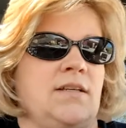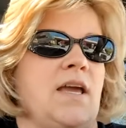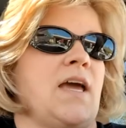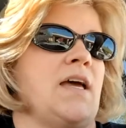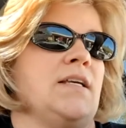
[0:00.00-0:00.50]

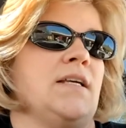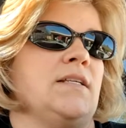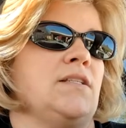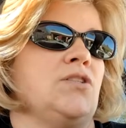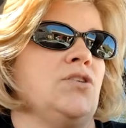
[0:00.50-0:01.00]
It
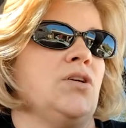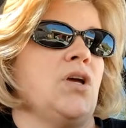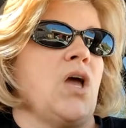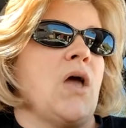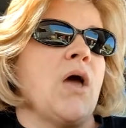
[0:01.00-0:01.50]
has
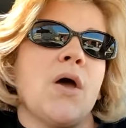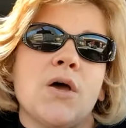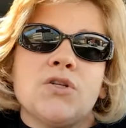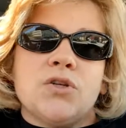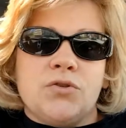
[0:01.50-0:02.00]

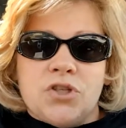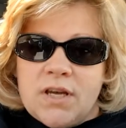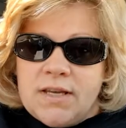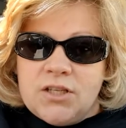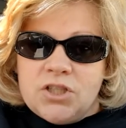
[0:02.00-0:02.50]
2
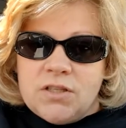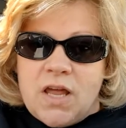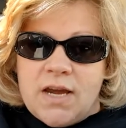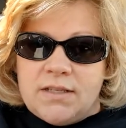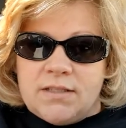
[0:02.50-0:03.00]
check engine
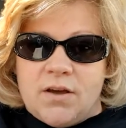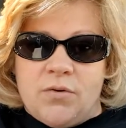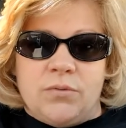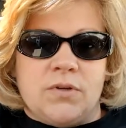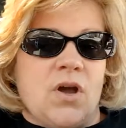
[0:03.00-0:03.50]
lights
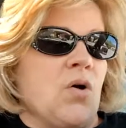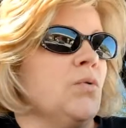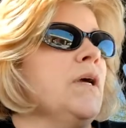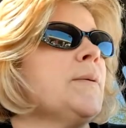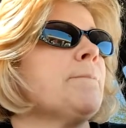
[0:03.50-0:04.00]
on
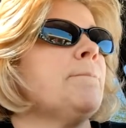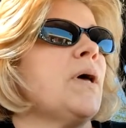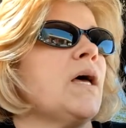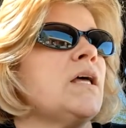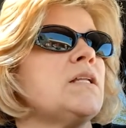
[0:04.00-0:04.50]
it,
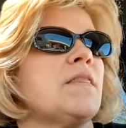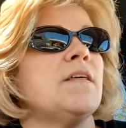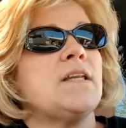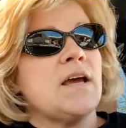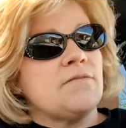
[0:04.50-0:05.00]
but
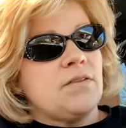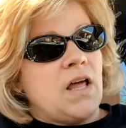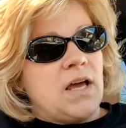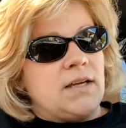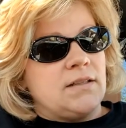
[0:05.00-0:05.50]
the DEF
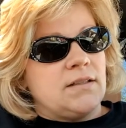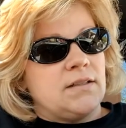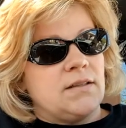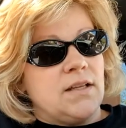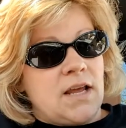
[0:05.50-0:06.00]

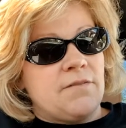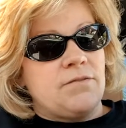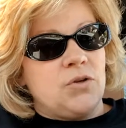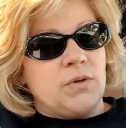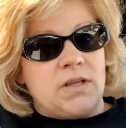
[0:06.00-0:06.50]

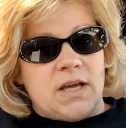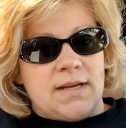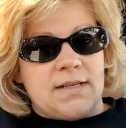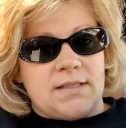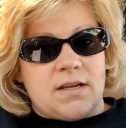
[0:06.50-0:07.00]
fluid
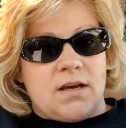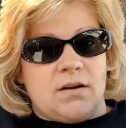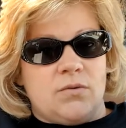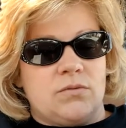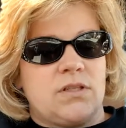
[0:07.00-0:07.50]
light is not
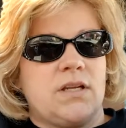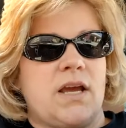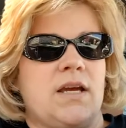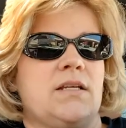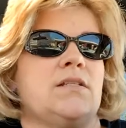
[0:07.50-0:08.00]
on today.